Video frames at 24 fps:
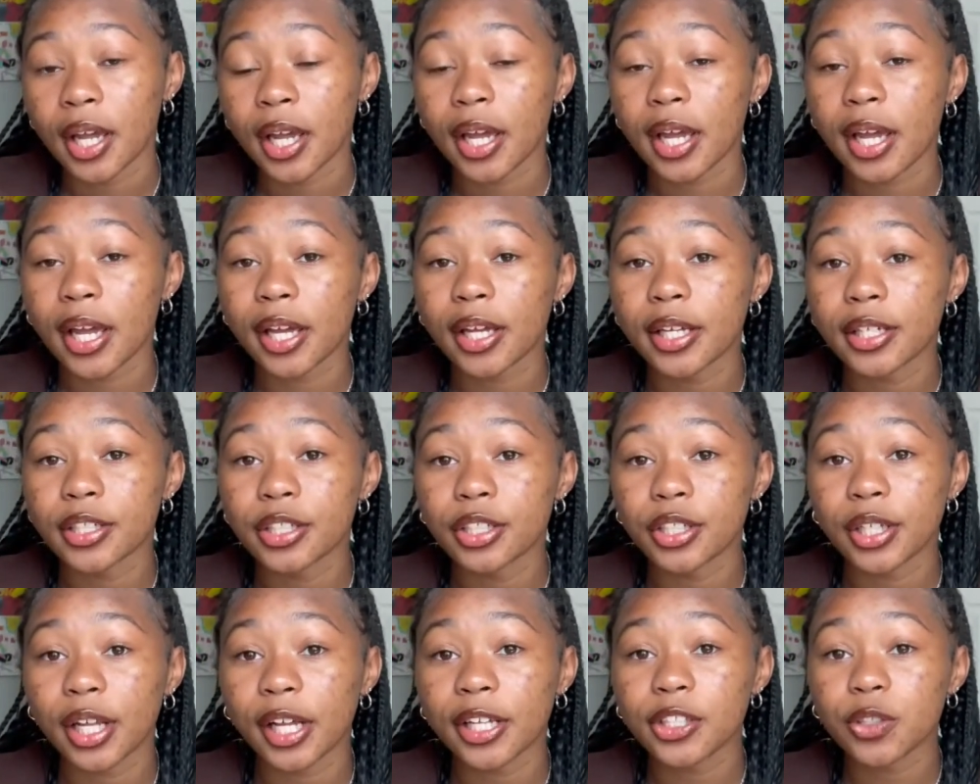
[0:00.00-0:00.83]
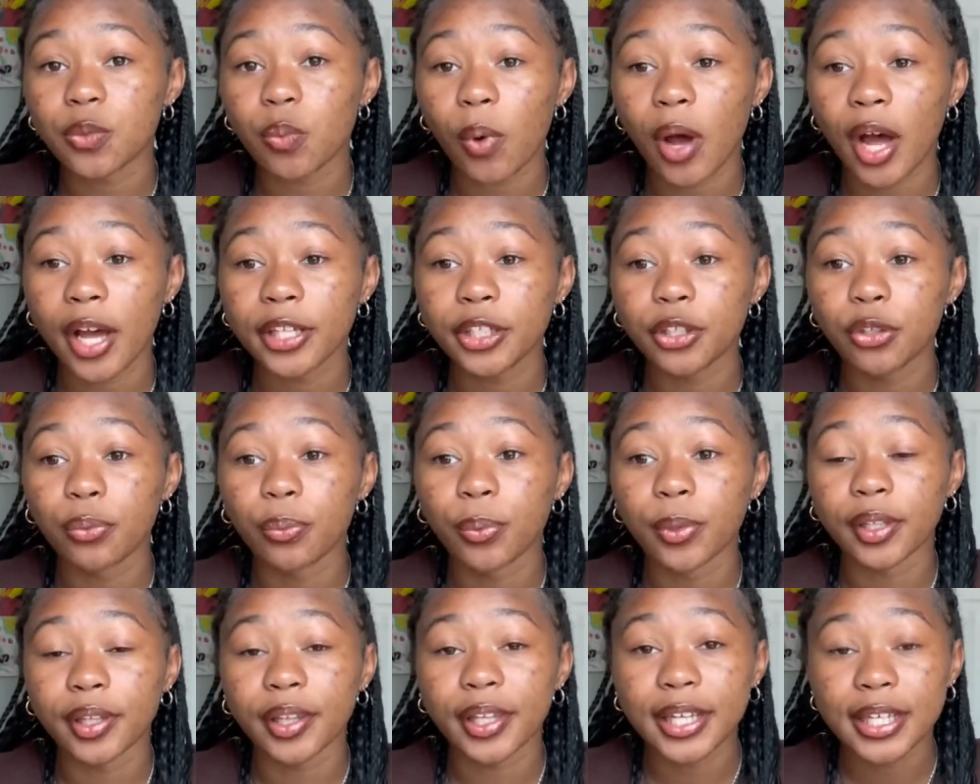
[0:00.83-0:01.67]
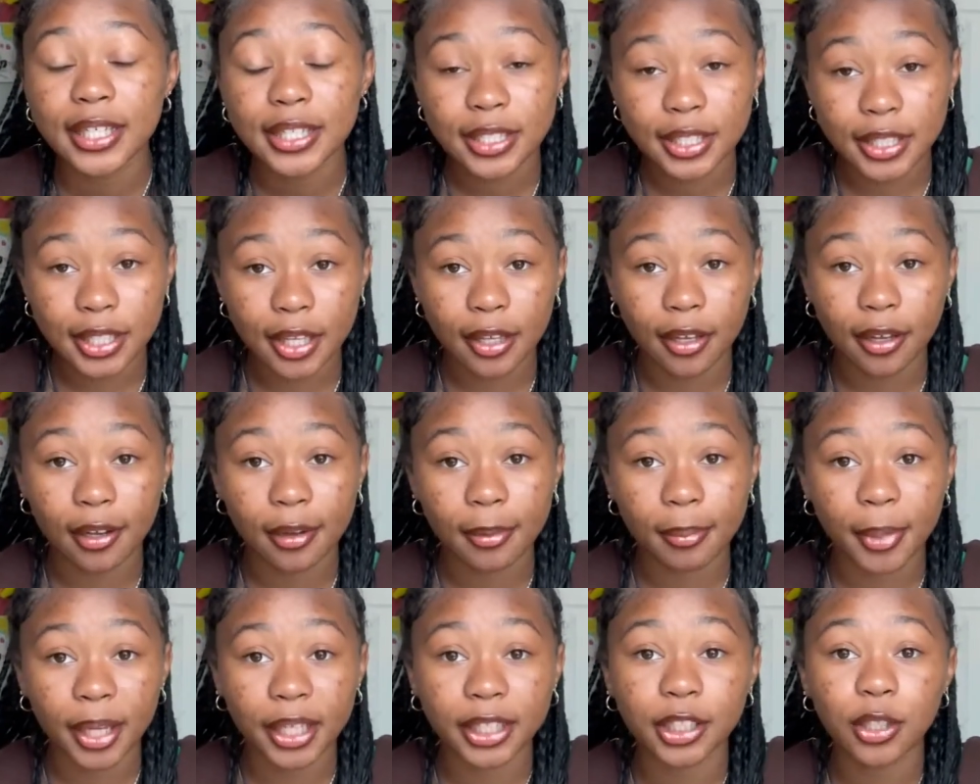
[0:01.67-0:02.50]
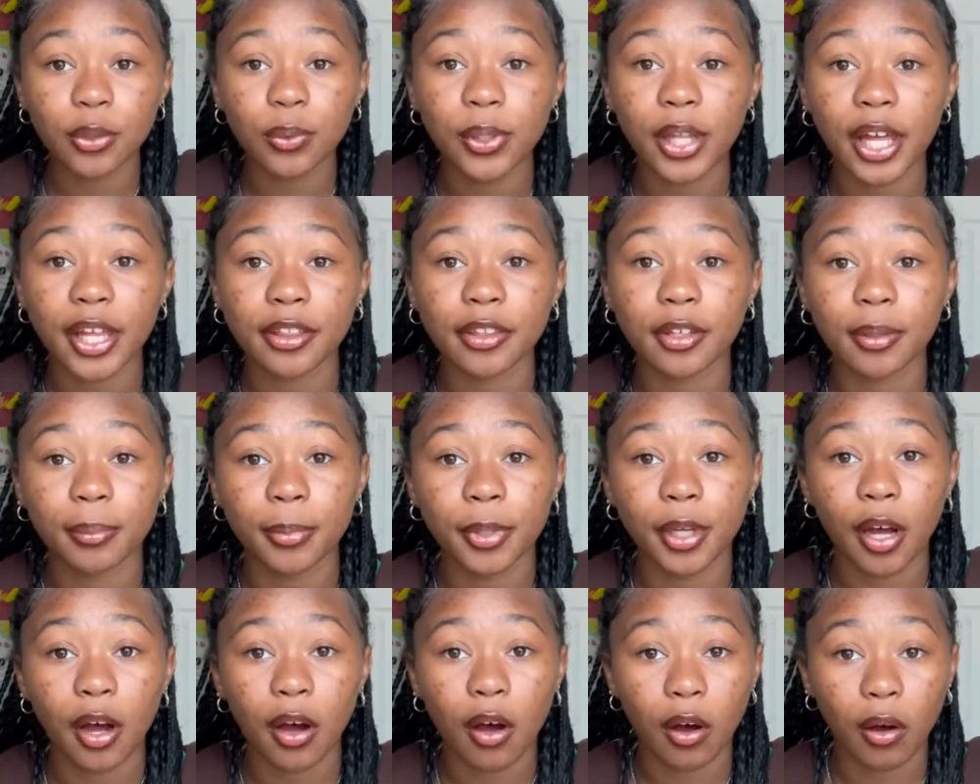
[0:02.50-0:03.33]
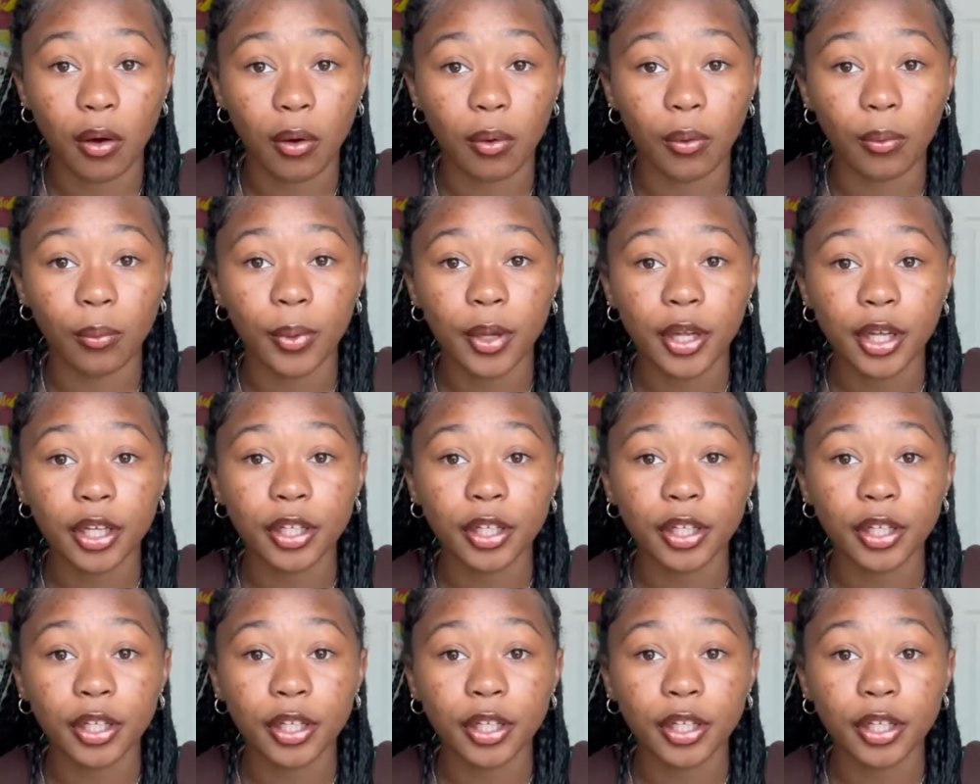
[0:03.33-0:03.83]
And that's why you release them and you let them go.